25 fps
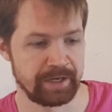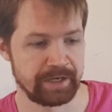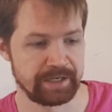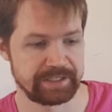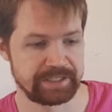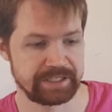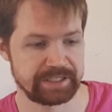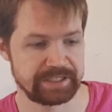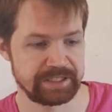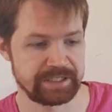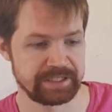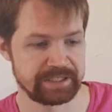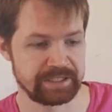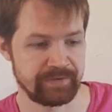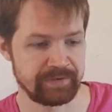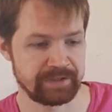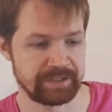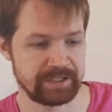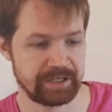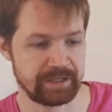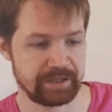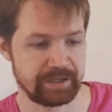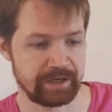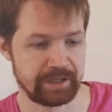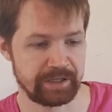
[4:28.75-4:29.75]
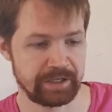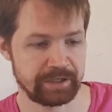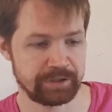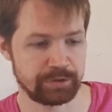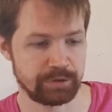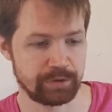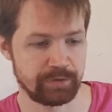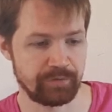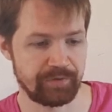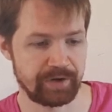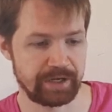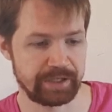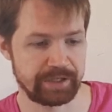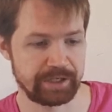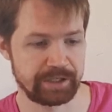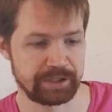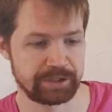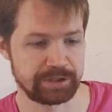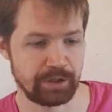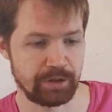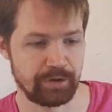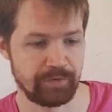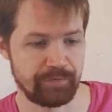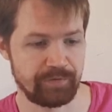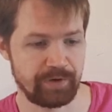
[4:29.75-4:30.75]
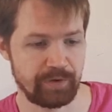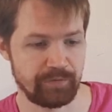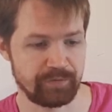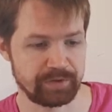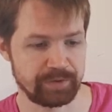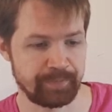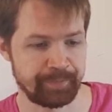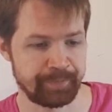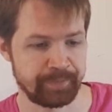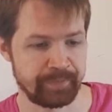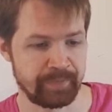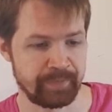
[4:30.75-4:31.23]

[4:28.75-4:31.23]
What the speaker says: 1617, Elector Friedrich V,